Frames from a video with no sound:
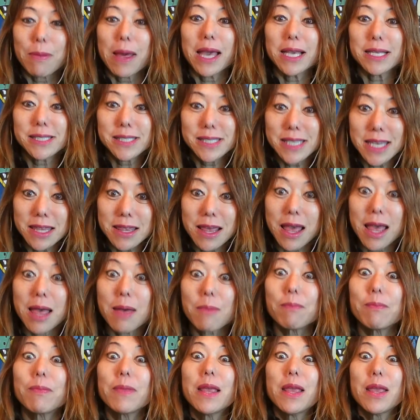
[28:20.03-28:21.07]
I see
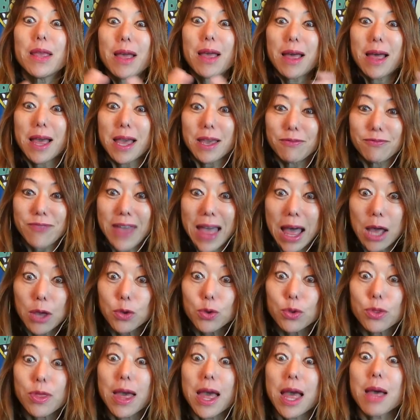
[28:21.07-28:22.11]
them, I value
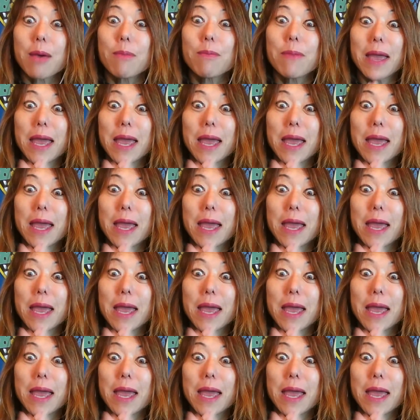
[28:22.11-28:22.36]
them.